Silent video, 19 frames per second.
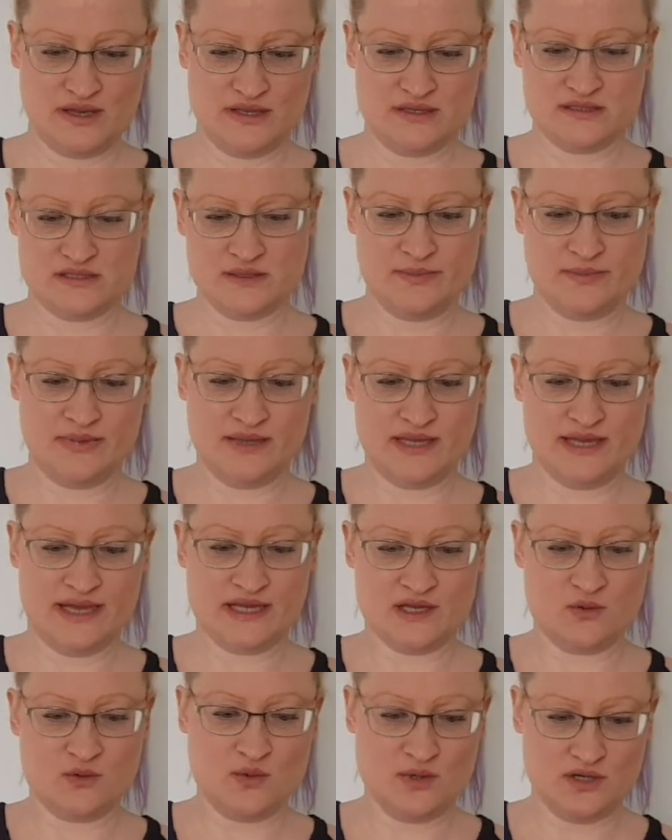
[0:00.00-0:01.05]
It's a
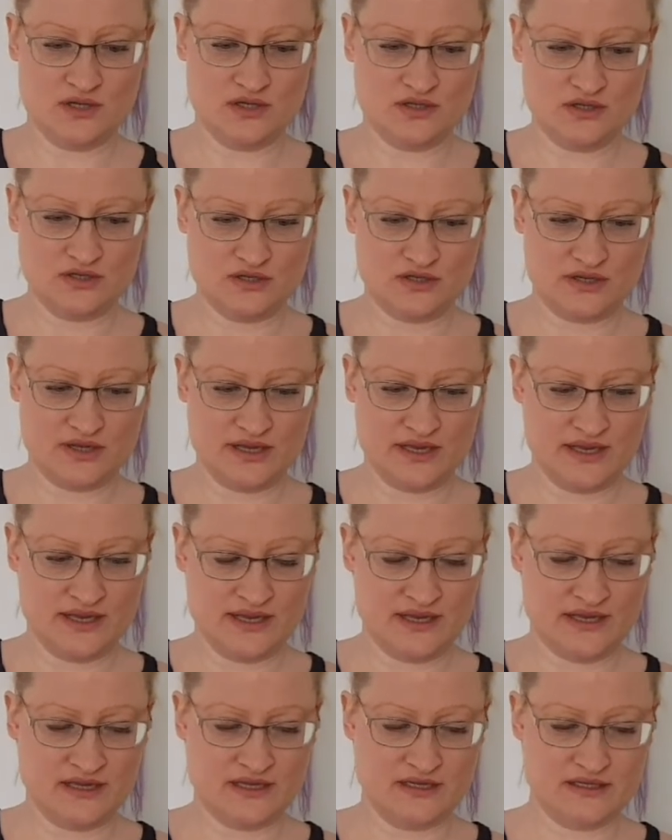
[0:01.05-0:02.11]
black one,
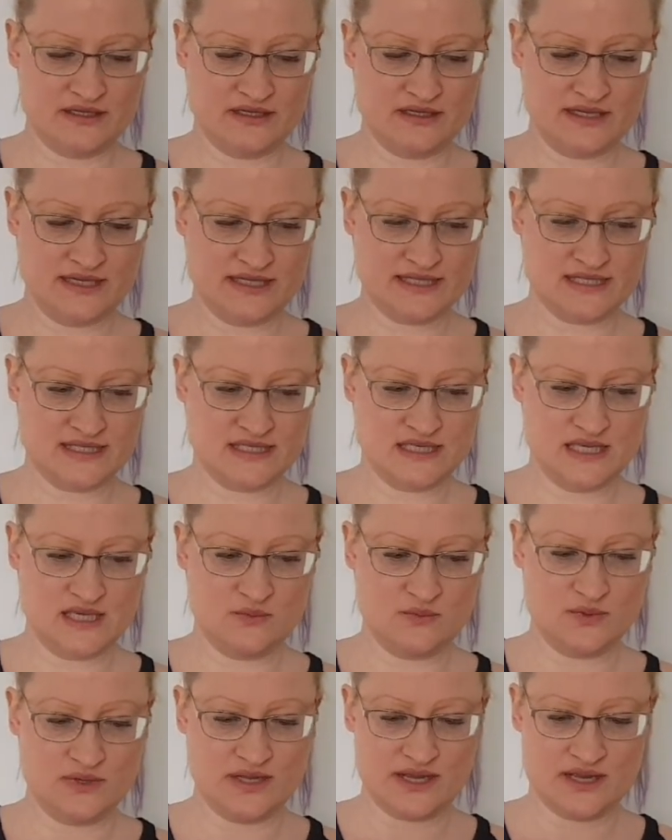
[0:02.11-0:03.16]
and let's see
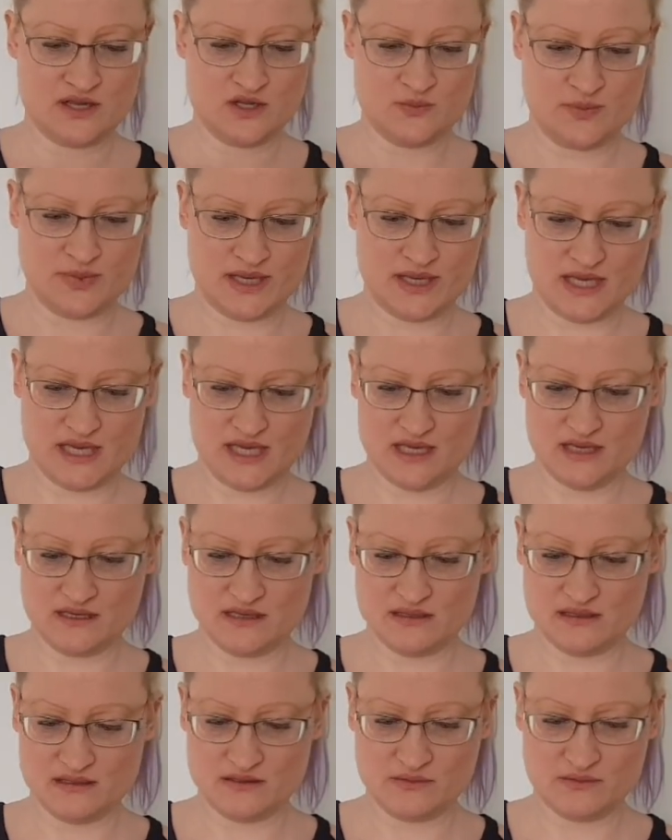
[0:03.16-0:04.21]
what that could be.
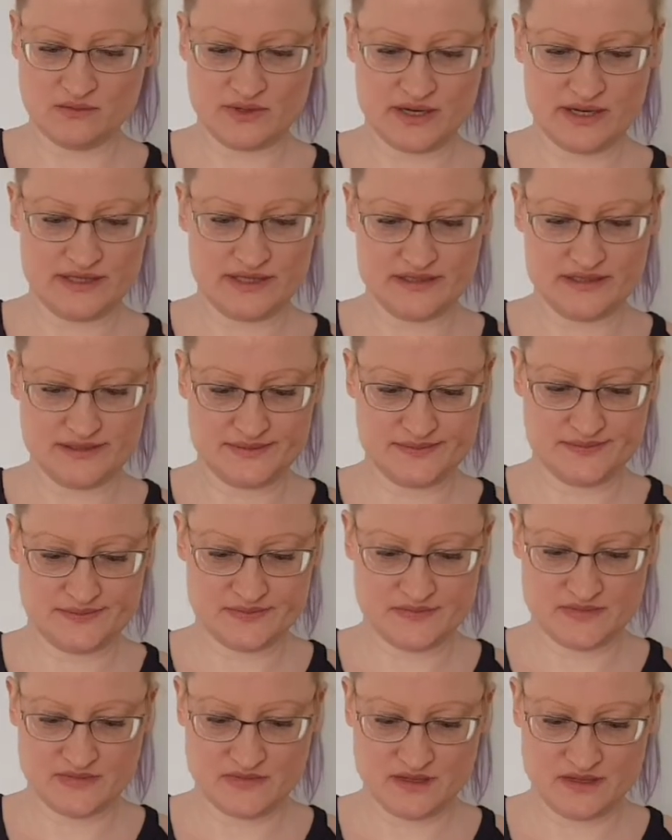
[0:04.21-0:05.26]
All right,
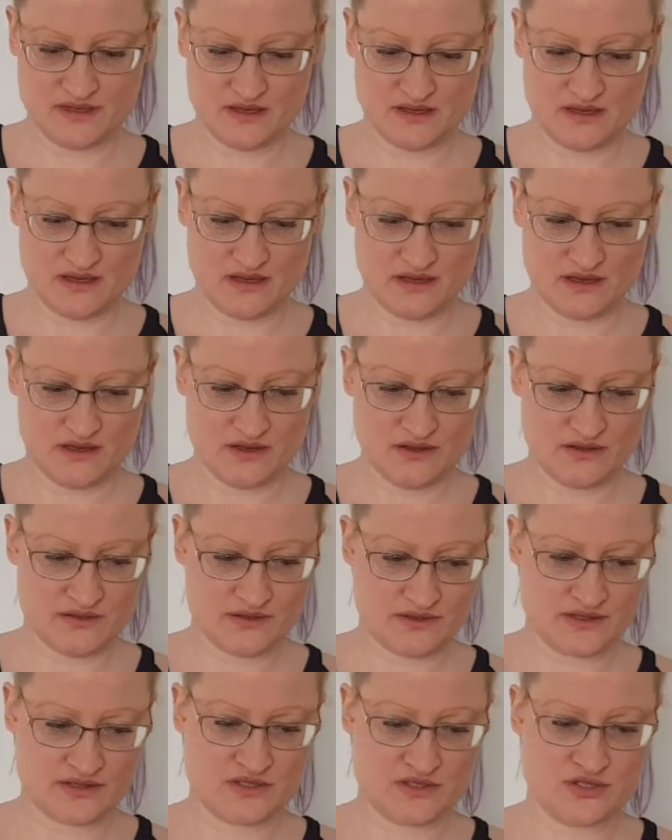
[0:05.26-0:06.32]

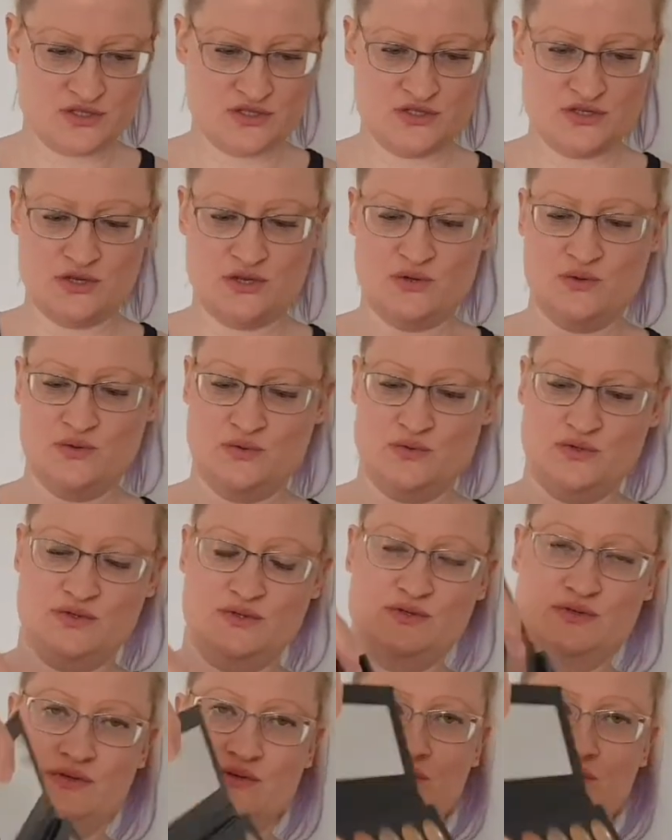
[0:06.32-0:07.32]
earth and stone.